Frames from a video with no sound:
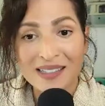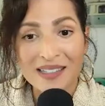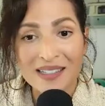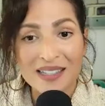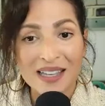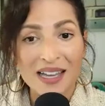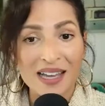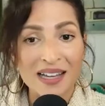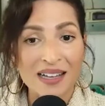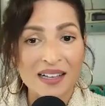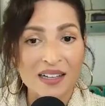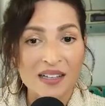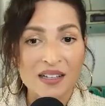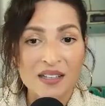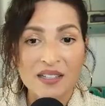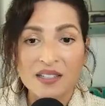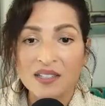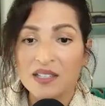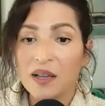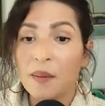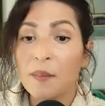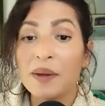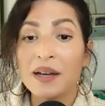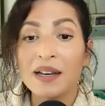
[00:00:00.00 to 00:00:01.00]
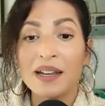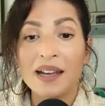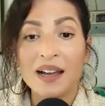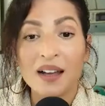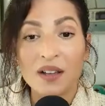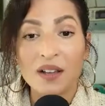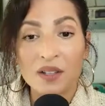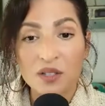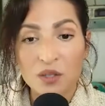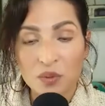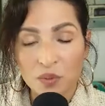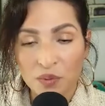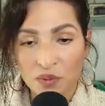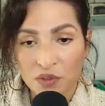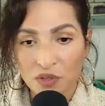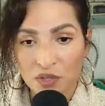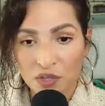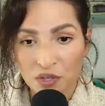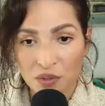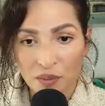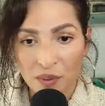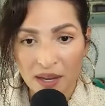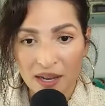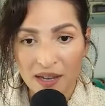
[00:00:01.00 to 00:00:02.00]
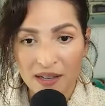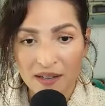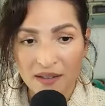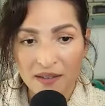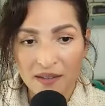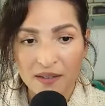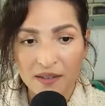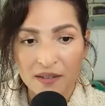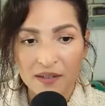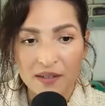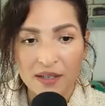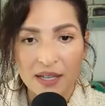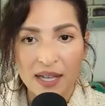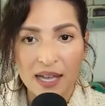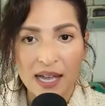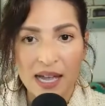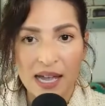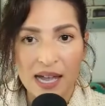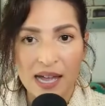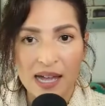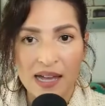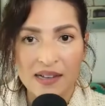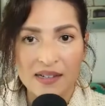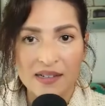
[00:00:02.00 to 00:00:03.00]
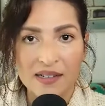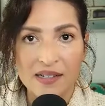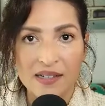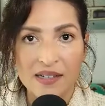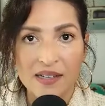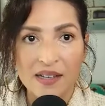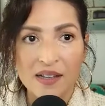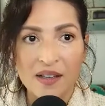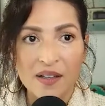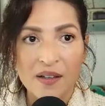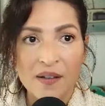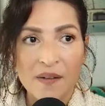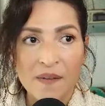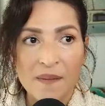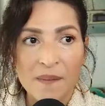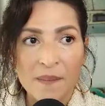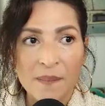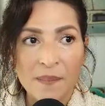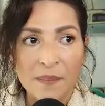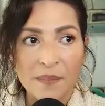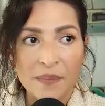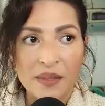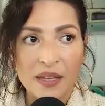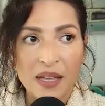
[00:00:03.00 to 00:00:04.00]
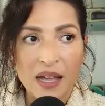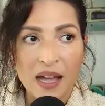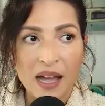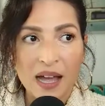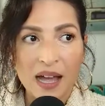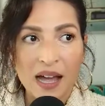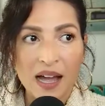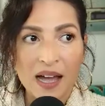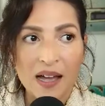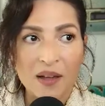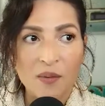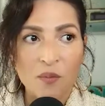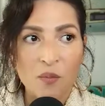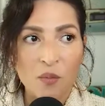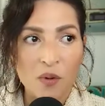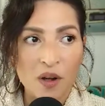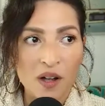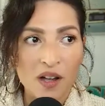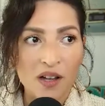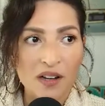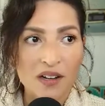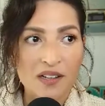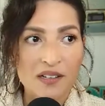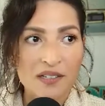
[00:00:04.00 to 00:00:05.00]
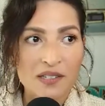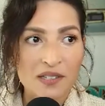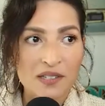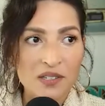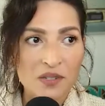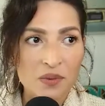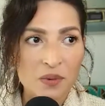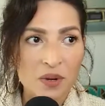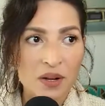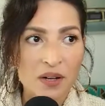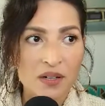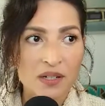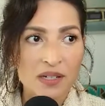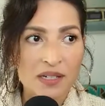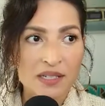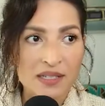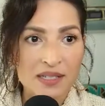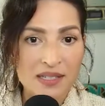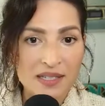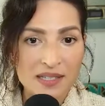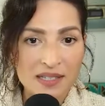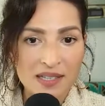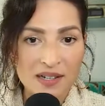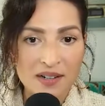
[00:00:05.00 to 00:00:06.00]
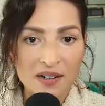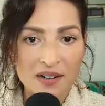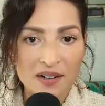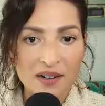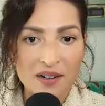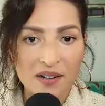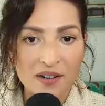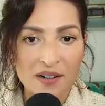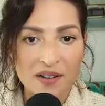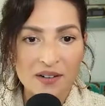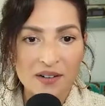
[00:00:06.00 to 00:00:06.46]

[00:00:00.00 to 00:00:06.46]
like somebody else will do it and i want us to all consider